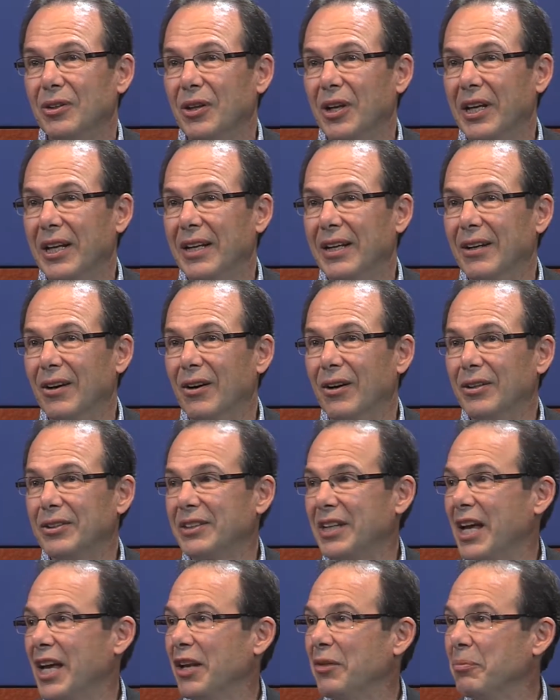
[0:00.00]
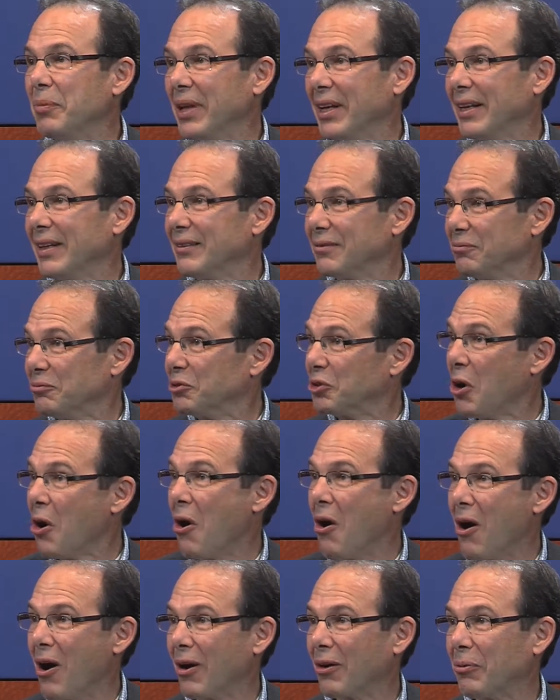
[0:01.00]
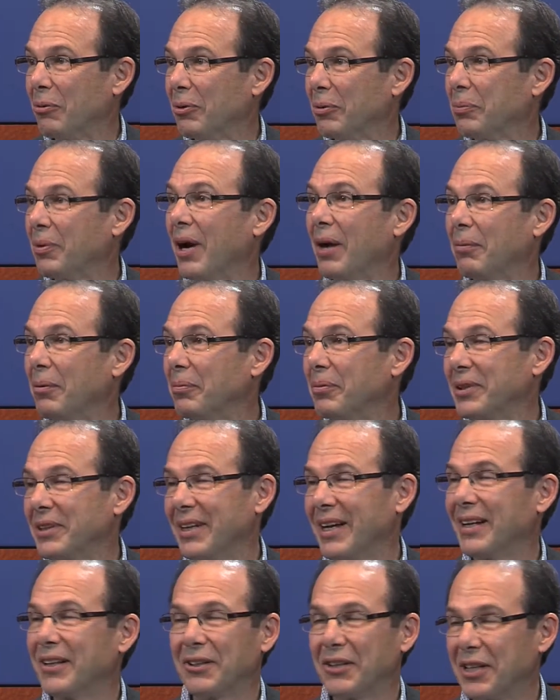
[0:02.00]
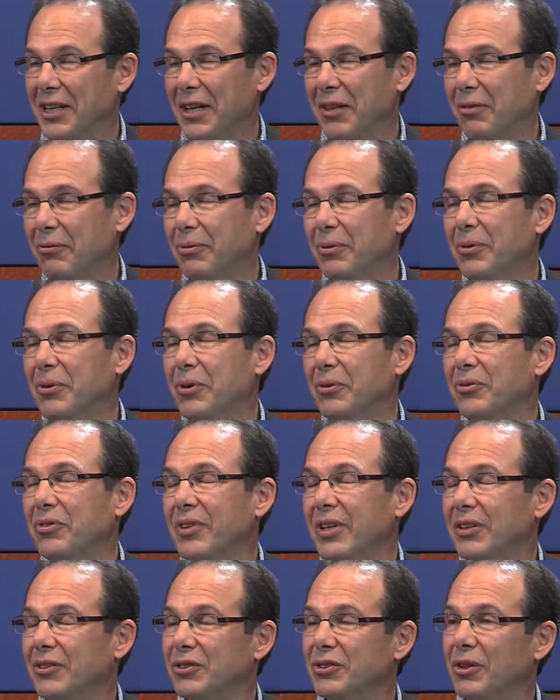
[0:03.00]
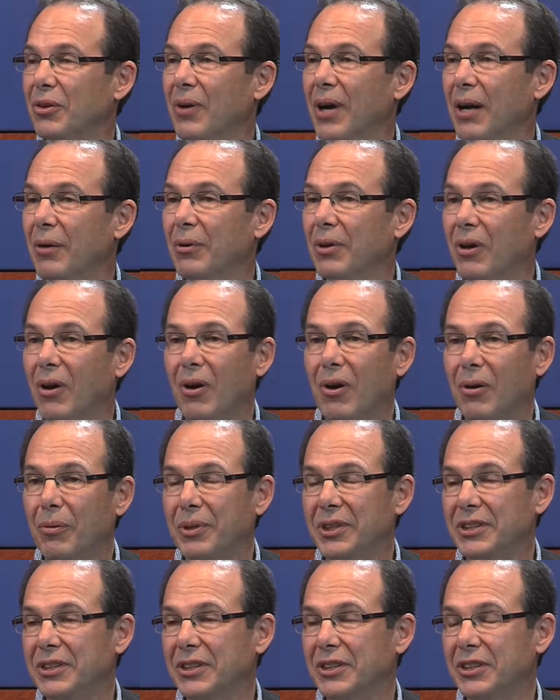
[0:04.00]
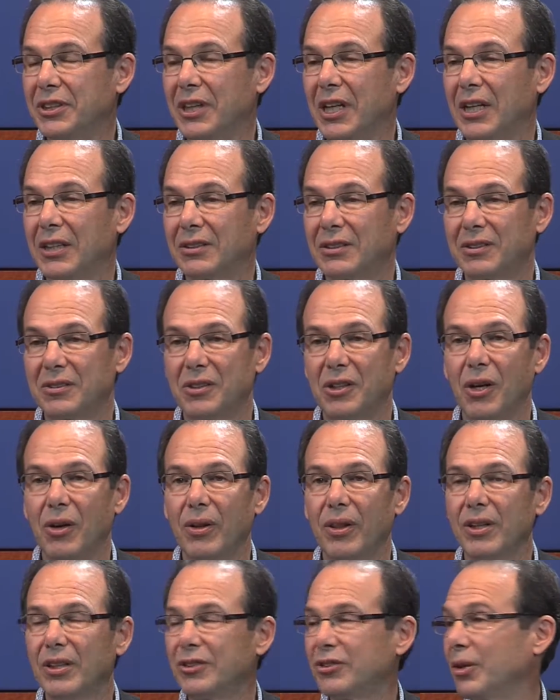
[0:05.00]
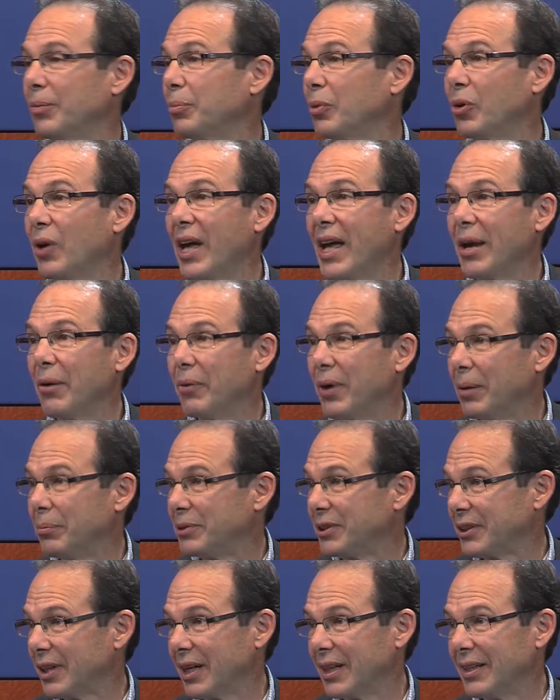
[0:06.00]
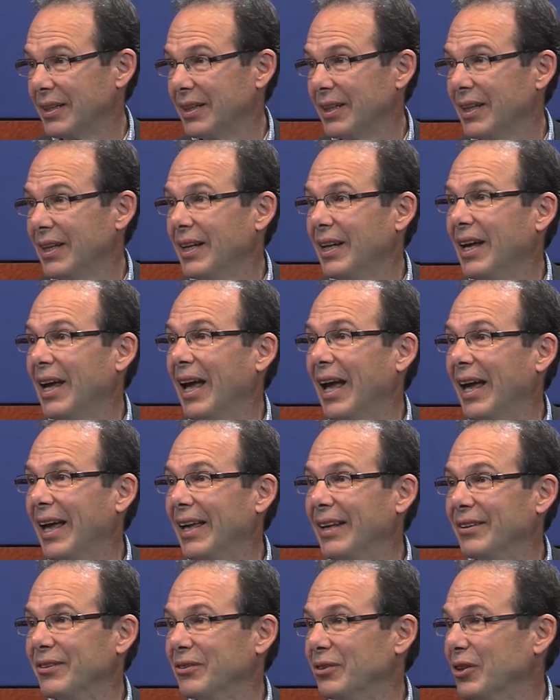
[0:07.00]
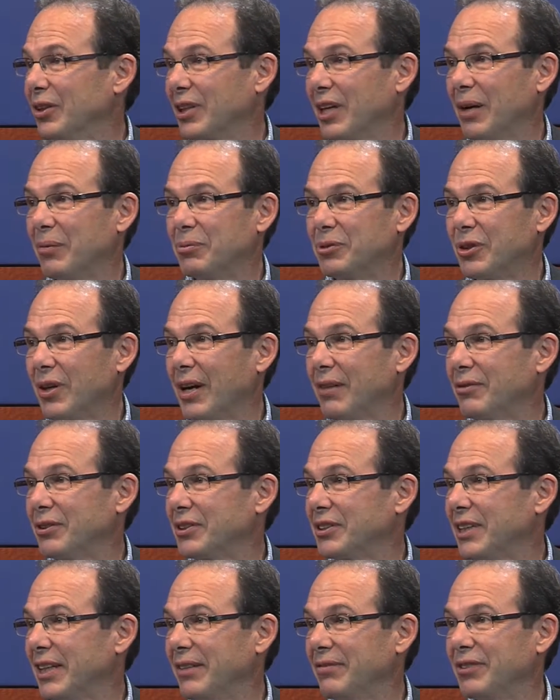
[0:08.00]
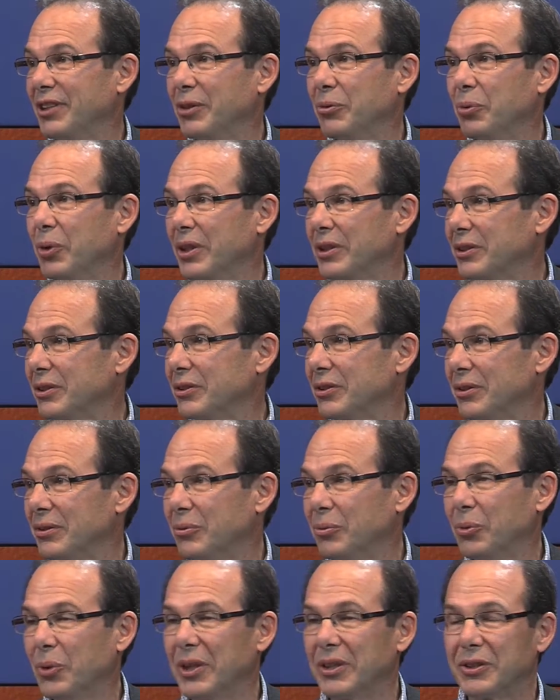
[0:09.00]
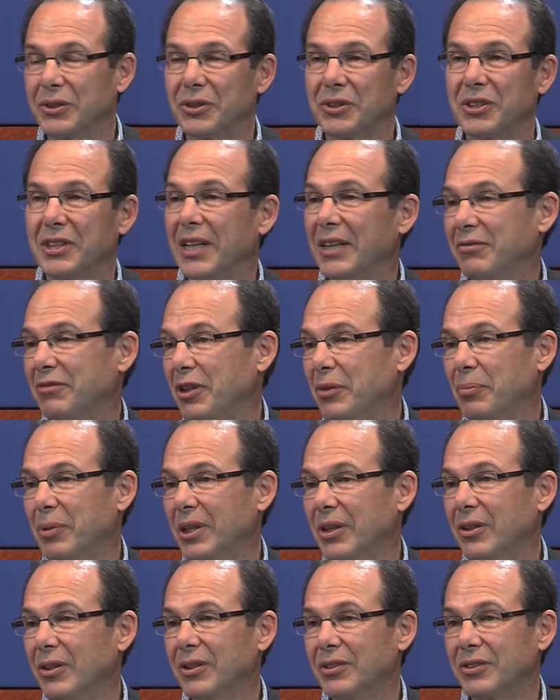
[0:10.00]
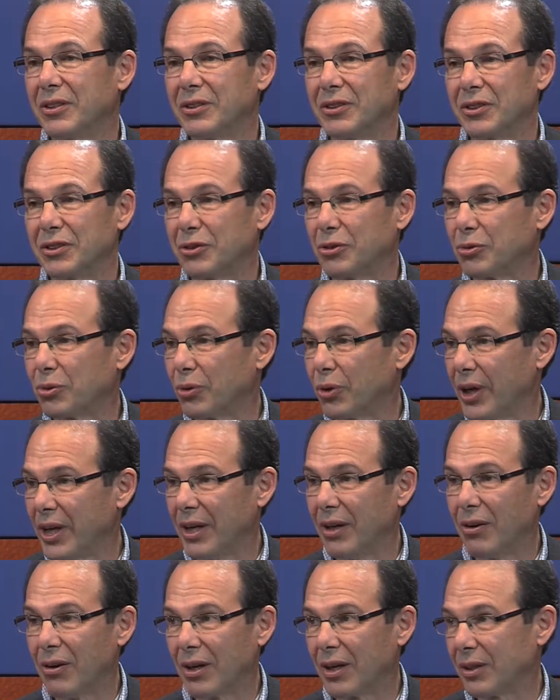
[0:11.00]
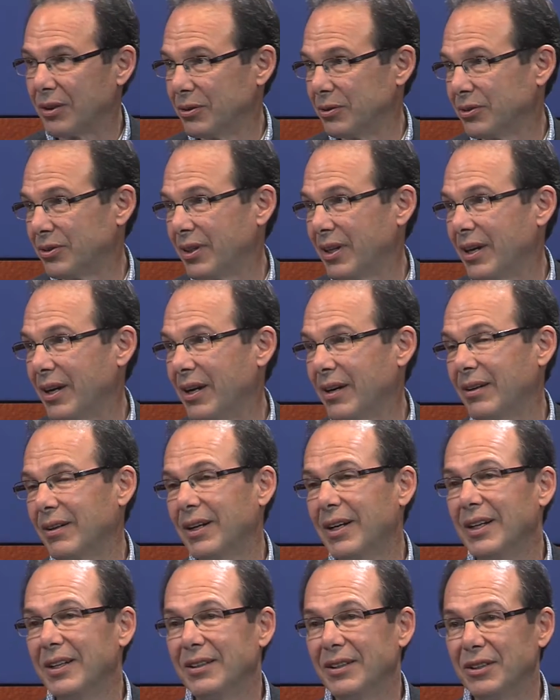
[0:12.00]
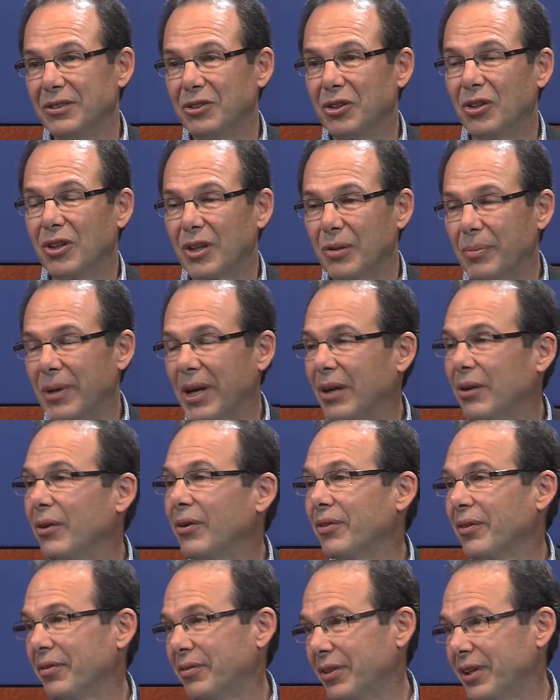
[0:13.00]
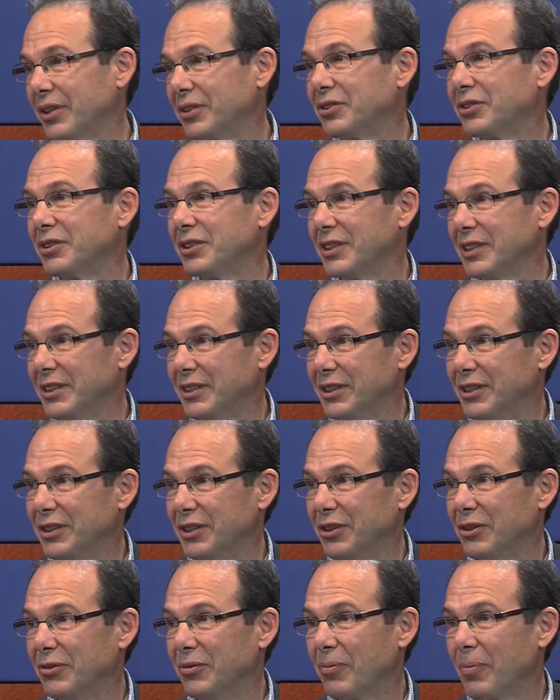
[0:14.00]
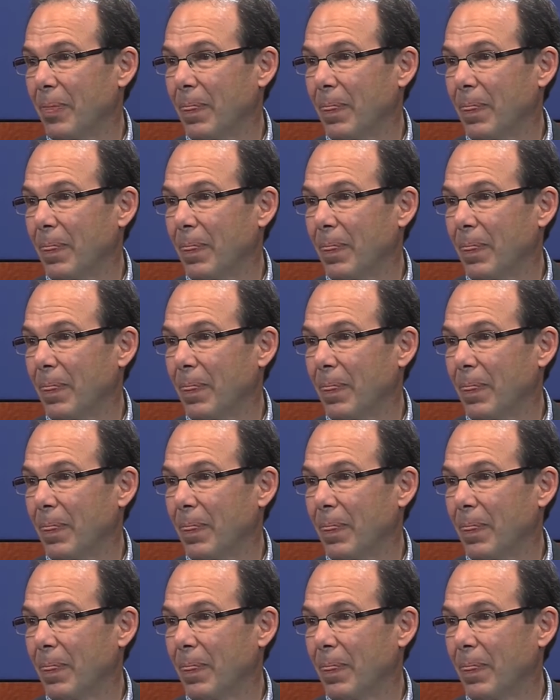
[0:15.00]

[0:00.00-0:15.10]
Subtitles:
in our 10-minute talk, we're probably not going to get through those things. So I would always suggest go to the AAA website and look up driver safety, winter safety, because there's great articles there that talk about all the things you need to do.